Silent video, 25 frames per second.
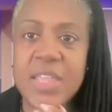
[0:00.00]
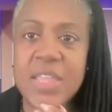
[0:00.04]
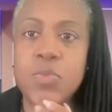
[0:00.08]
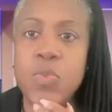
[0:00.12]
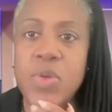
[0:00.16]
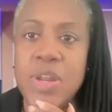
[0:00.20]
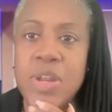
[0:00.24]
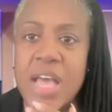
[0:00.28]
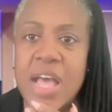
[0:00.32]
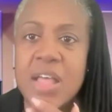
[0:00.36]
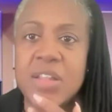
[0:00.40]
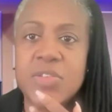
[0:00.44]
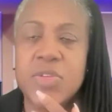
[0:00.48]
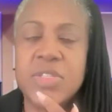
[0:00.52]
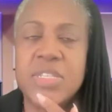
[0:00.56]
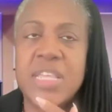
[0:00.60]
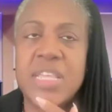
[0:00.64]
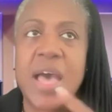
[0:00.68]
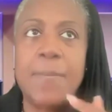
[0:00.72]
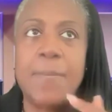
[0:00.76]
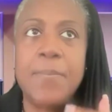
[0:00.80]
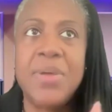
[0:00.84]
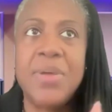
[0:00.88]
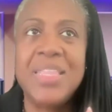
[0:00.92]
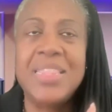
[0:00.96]
and then what I'll do is
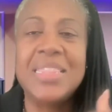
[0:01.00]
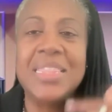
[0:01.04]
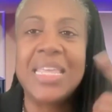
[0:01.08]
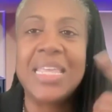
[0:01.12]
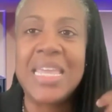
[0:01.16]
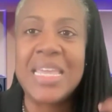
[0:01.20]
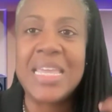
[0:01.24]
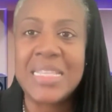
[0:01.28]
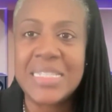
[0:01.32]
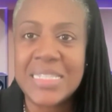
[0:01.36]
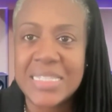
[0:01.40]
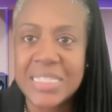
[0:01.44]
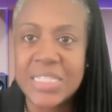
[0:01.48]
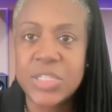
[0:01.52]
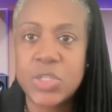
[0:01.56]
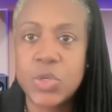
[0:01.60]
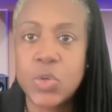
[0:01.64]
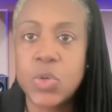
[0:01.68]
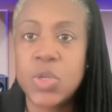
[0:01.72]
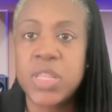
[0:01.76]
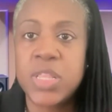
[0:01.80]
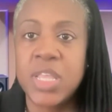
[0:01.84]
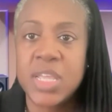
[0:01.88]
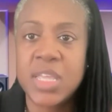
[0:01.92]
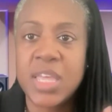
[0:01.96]
I'll put links
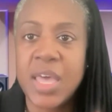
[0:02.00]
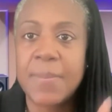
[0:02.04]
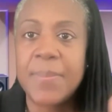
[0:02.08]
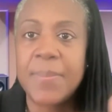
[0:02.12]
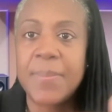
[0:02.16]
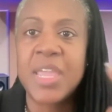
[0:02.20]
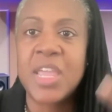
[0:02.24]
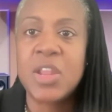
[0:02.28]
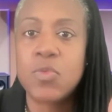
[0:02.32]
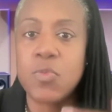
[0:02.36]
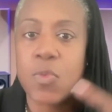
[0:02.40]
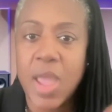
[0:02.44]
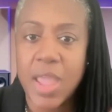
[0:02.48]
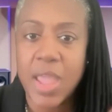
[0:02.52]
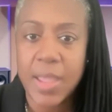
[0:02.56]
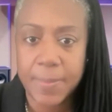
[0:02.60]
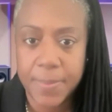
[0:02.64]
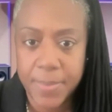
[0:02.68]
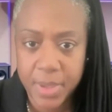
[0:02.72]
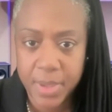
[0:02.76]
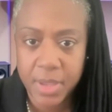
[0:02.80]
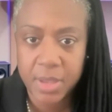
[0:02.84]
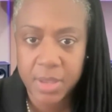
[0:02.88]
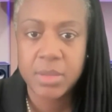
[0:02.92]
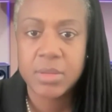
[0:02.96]
to click up in
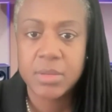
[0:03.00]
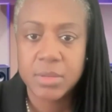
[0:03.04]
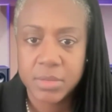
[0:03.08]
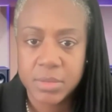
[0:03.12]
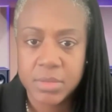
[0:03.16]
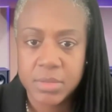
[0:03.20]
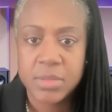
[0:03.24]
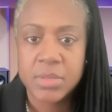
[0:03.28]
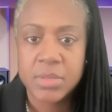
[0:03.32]
Ripen.